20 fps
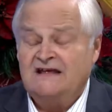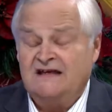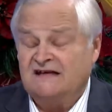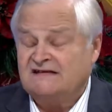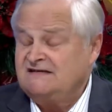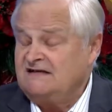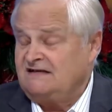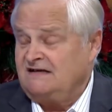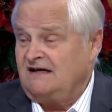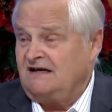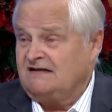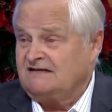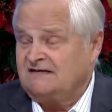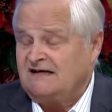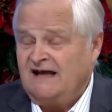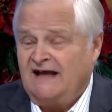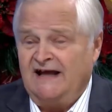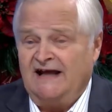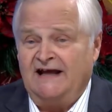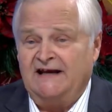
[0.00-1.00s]
Yes, it does.
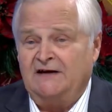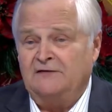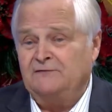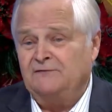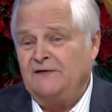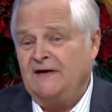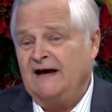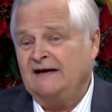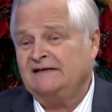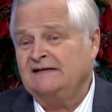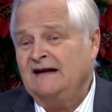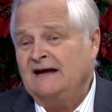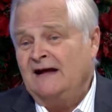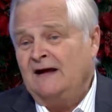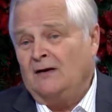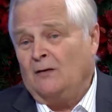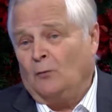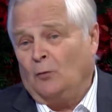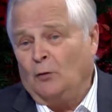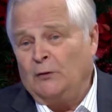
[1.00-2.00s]
And in fact,
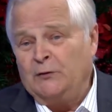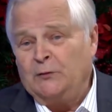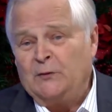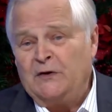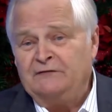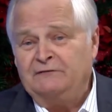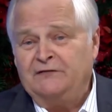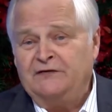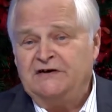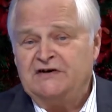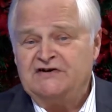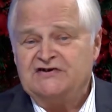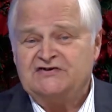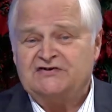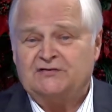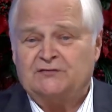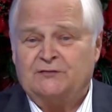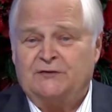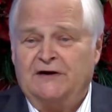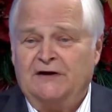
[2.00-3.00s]
when we finish
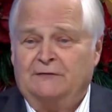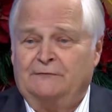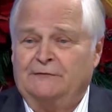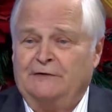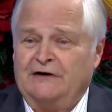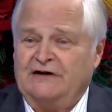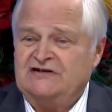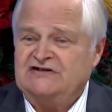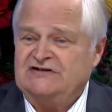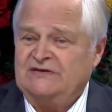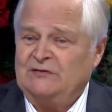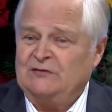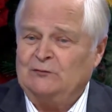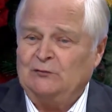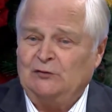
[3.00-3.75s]
the railroad exhibit,